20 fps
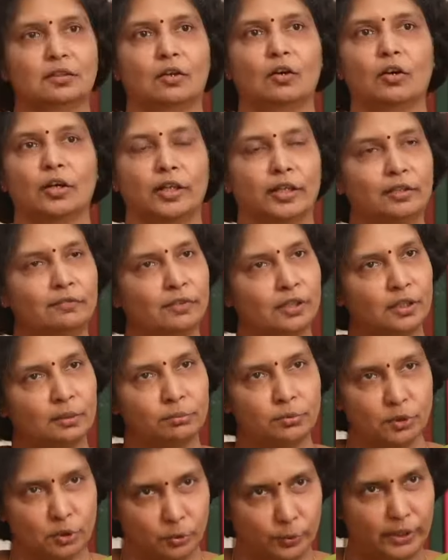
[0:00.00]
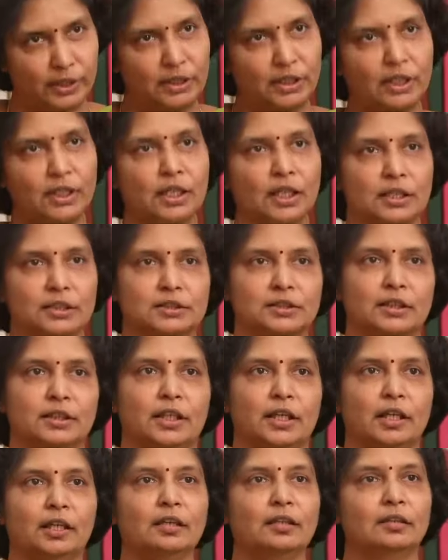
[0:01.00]
or even up to 20 hours a
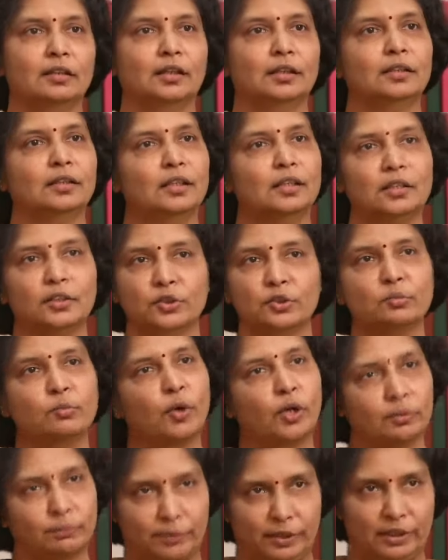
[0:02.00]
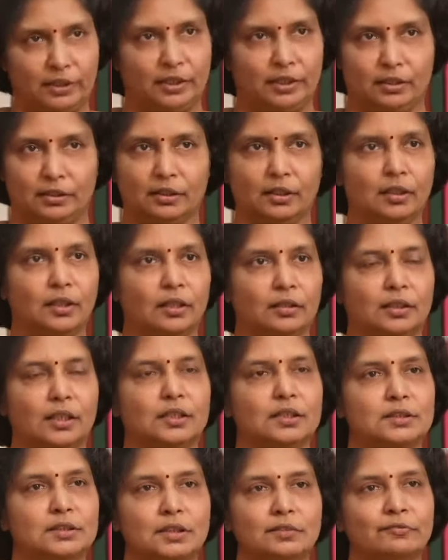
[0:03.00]
day in the newborn period that
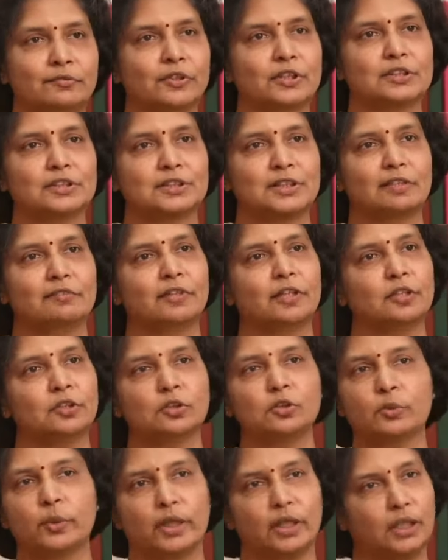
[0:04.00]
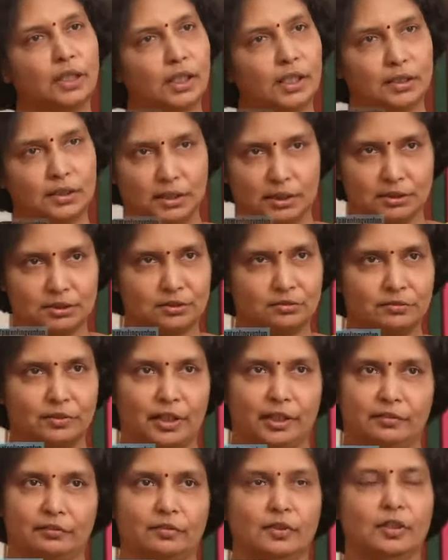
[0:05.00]
is the first 7 to 28 days of life